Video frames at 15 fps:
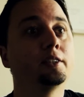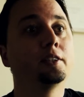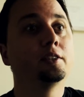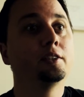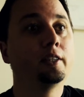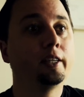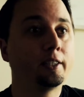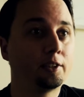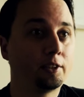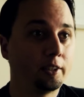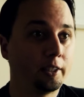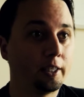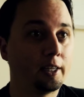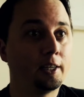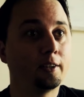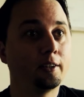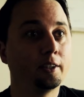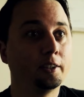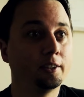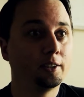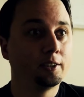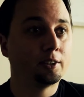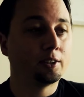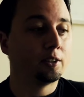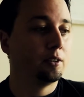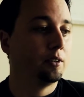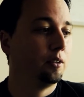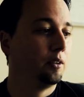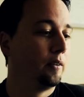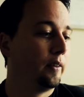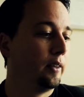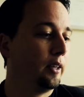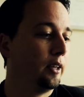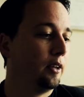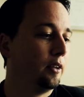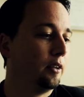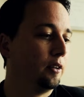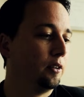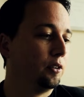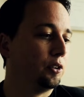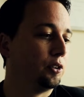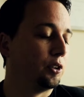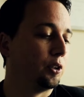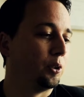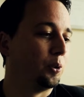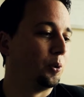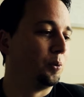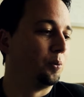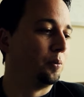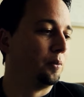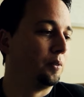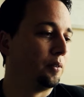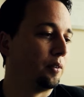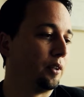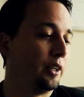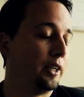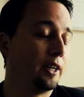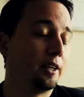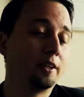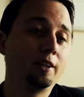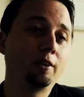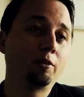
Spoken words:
is next to godliness. So you got to get